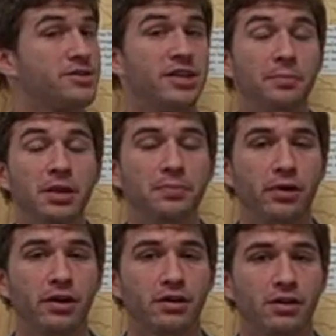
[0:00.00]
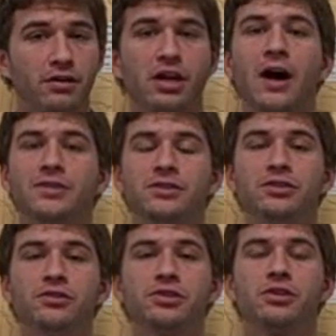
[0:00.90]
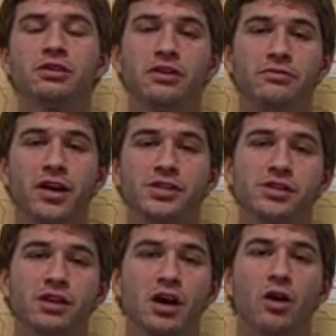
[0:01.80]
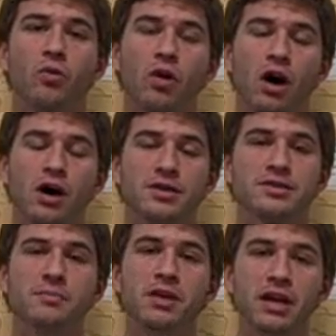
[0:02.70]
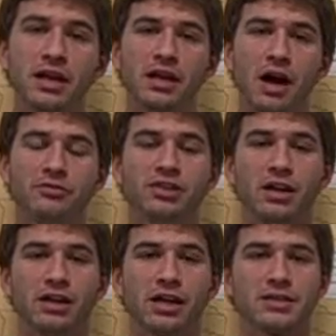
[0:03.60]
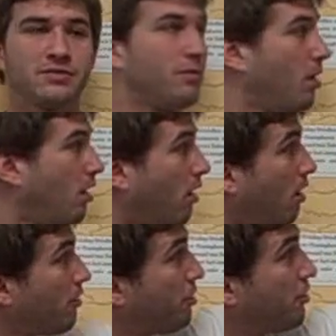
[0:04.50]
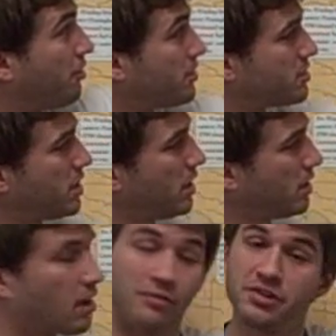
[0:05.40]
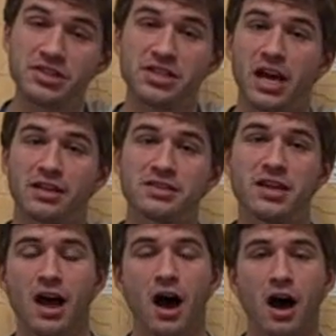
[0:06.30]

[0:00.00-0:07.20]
Simply put, the Constitutional Convention was the meeting of delegates from all 13 of the states,